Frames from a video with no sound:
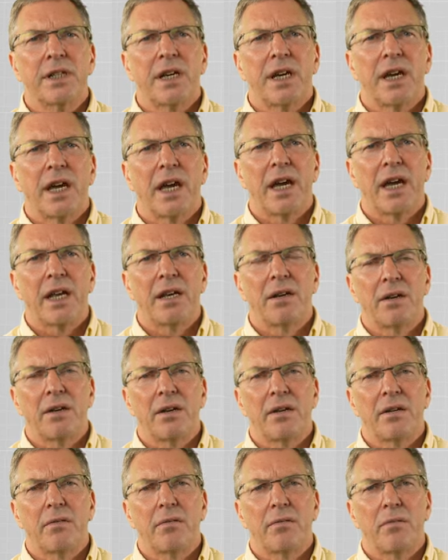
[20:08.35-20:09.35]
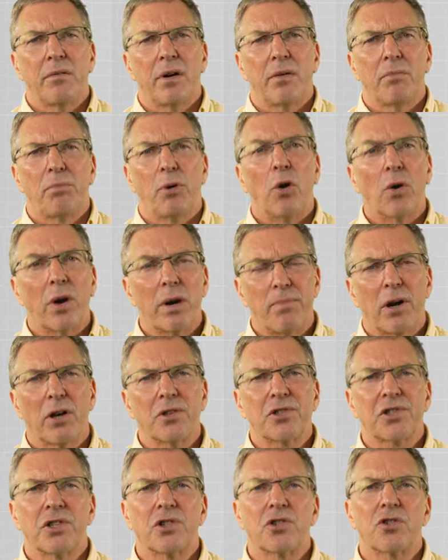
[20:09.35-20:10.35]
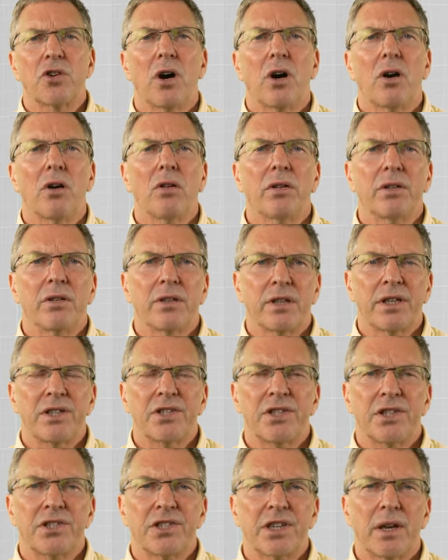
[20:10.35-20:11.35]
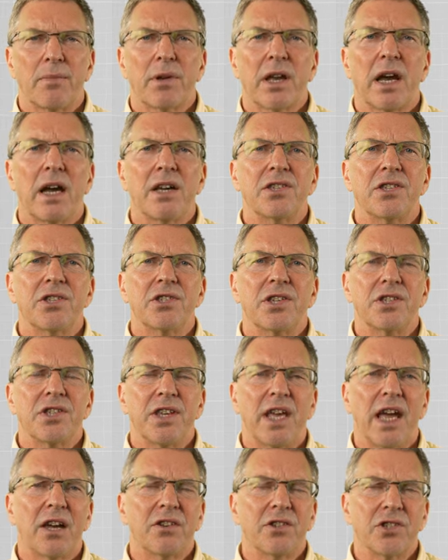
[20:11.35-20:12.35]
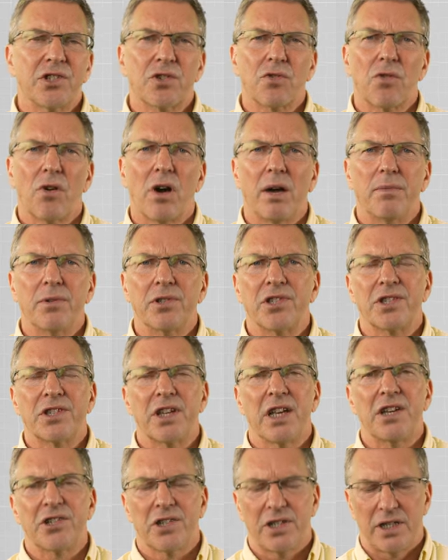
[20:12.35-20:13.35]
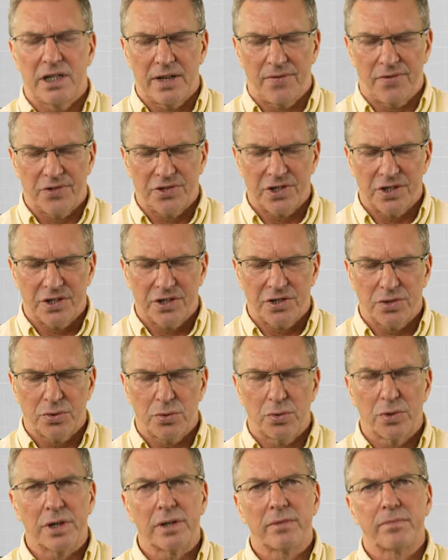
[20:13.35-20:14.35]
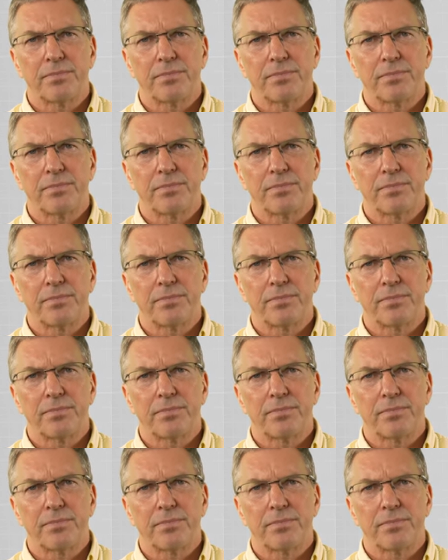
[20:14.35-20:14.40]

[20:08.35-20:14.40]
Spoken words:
And poor impulse control, at least in some cases, is now described as attention deficit disorder.